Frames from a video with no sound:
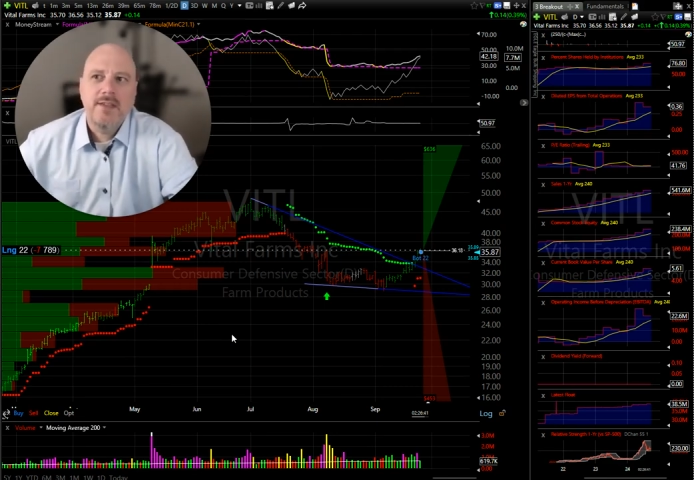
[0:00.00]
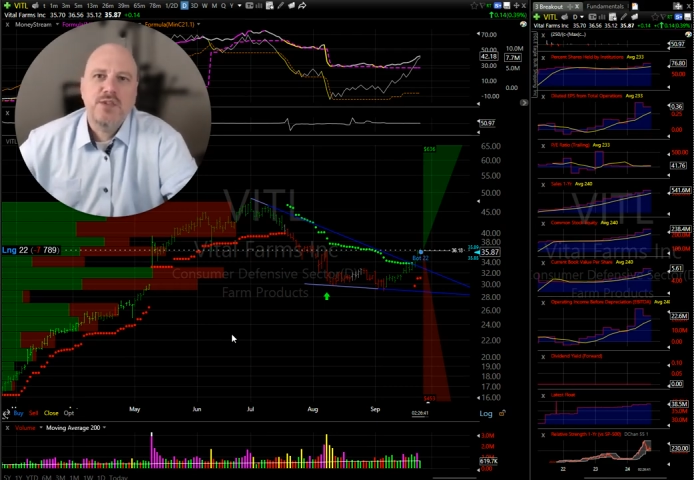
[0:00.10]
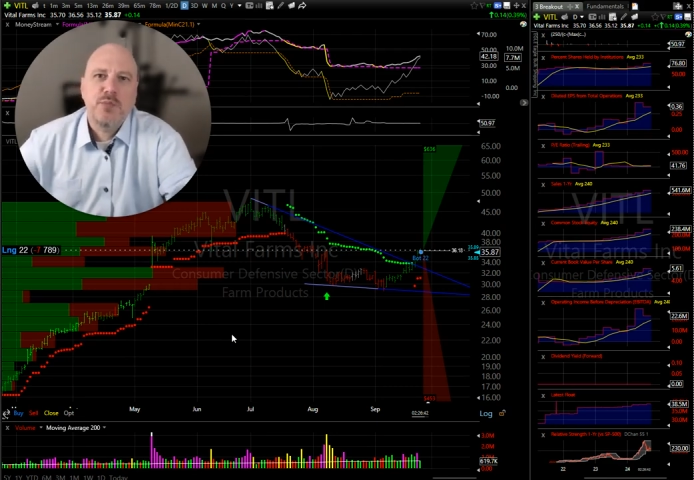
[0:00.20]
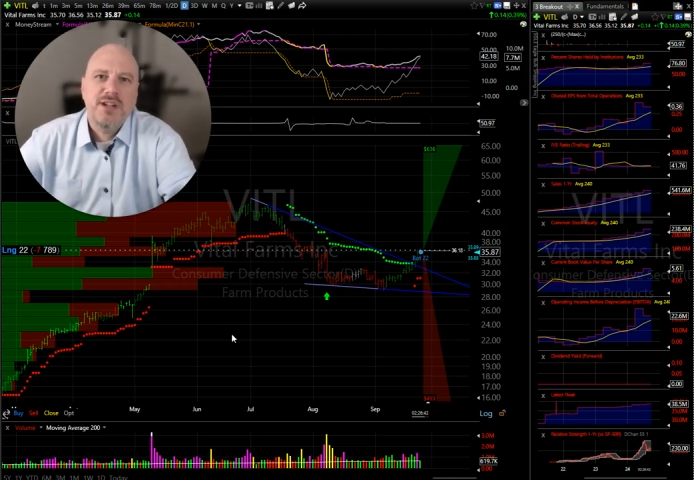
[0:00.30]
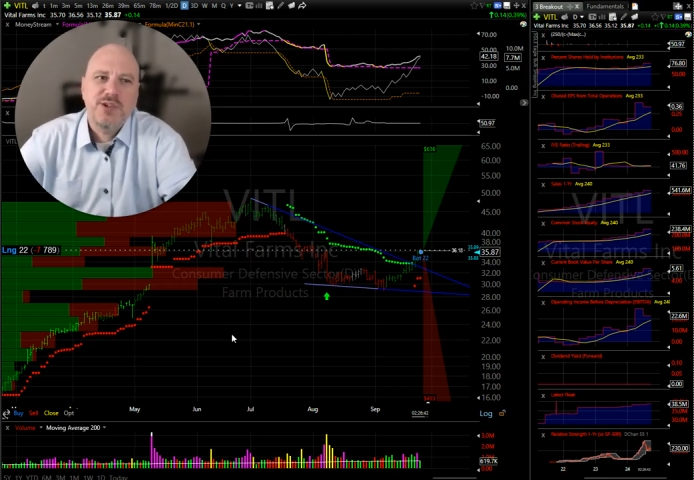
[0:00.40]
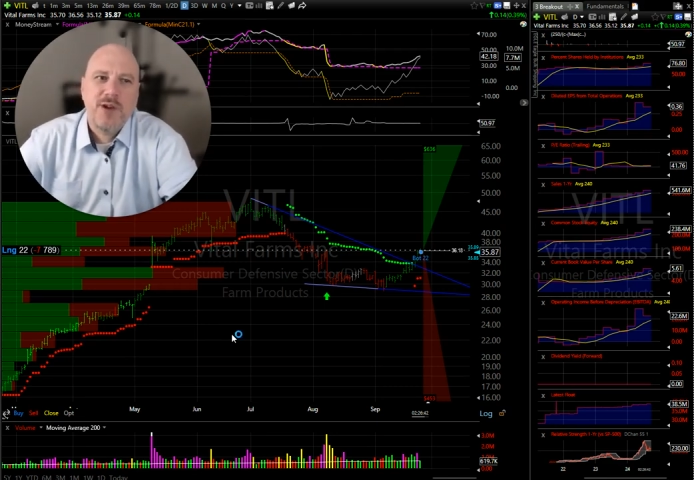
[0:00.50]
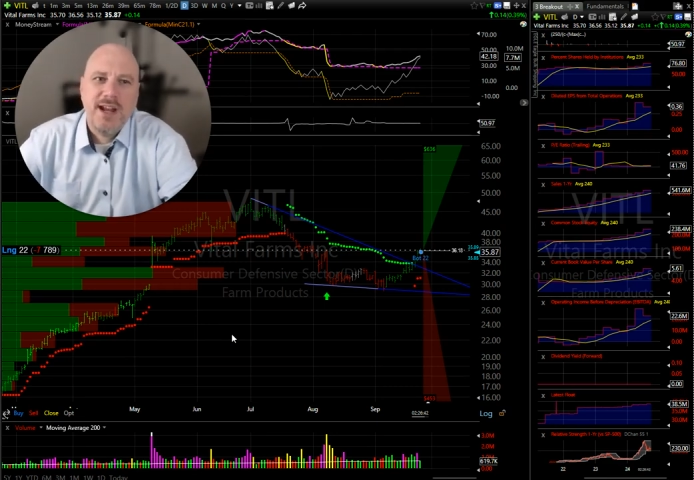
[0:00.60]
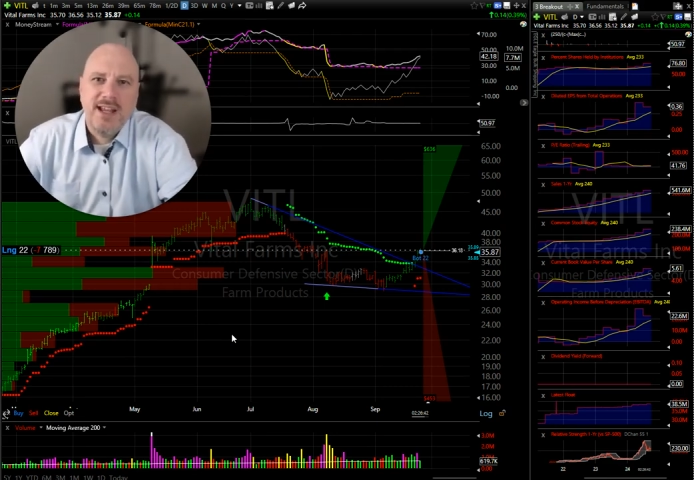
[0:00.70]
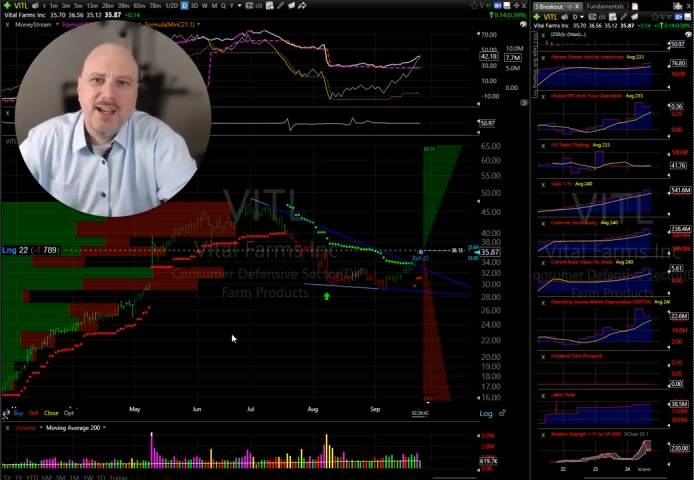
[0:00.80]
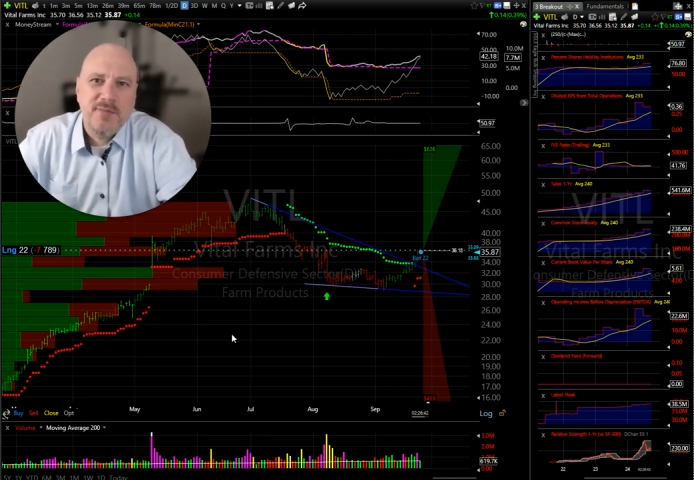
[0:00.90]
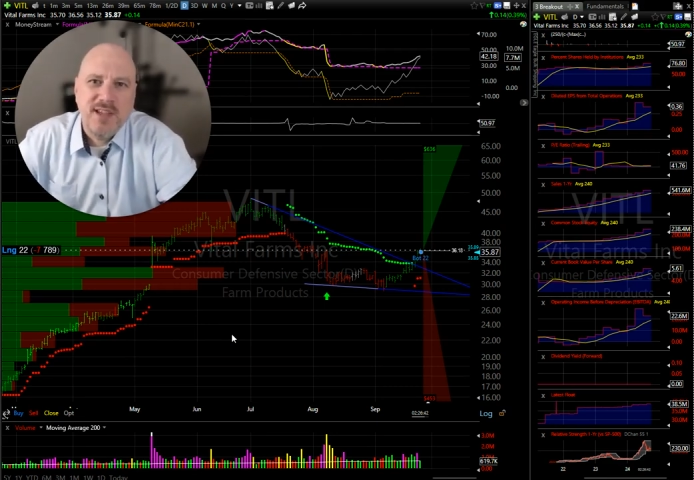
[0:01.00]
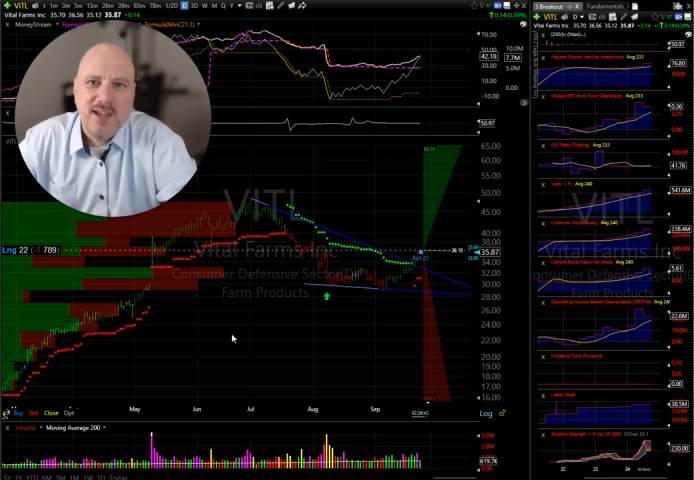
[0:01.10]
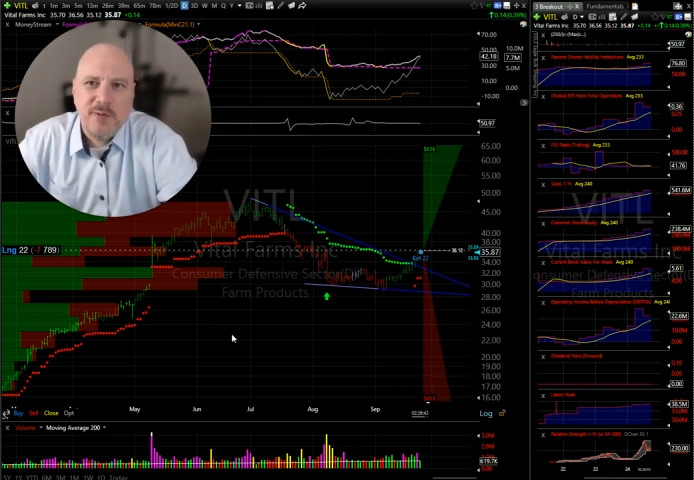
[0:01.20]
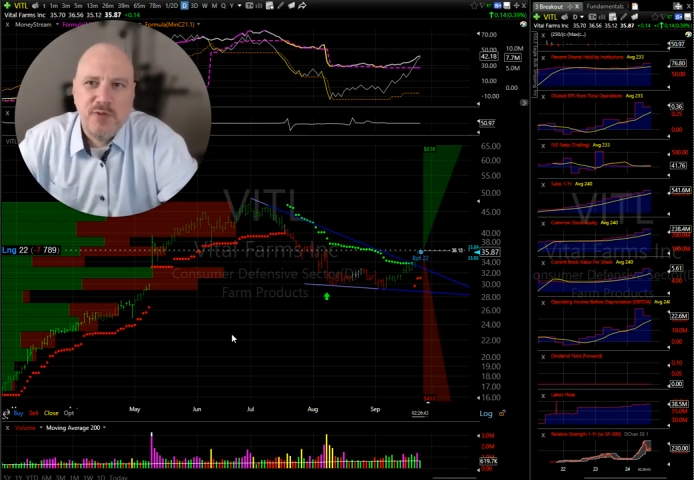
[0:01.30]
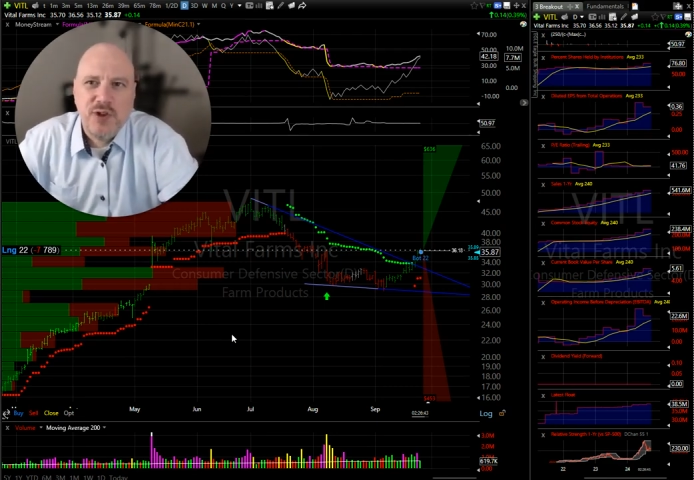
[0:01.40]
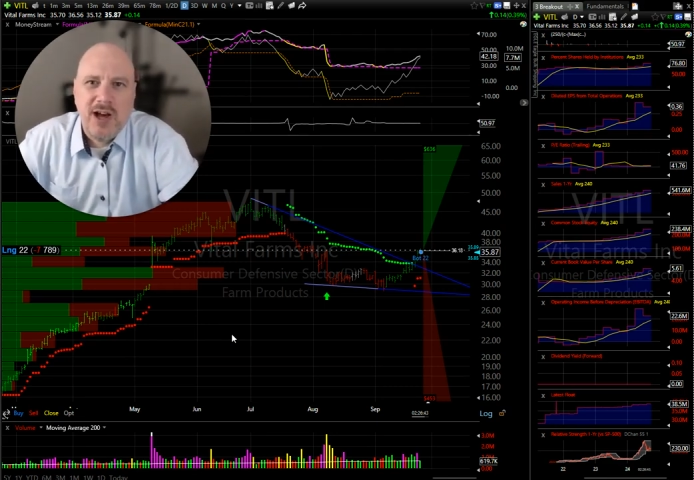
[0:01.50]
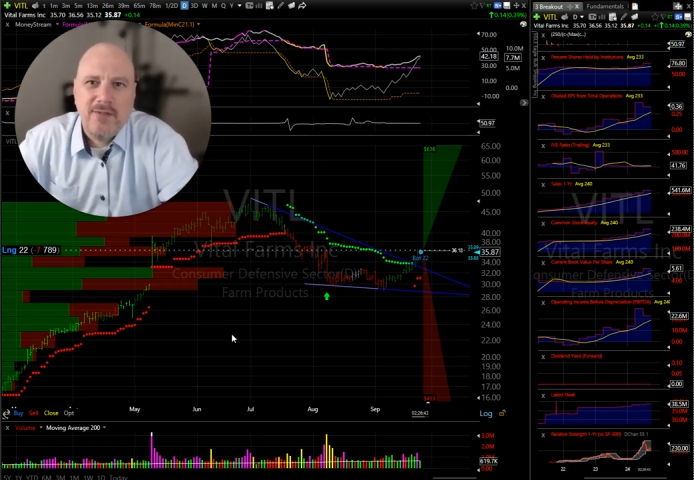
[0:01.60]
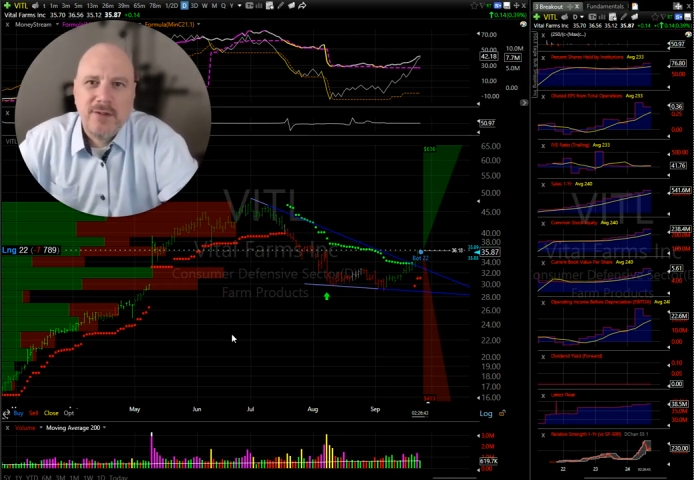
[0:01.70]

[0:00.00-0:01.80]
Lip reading: this has been a trading update with John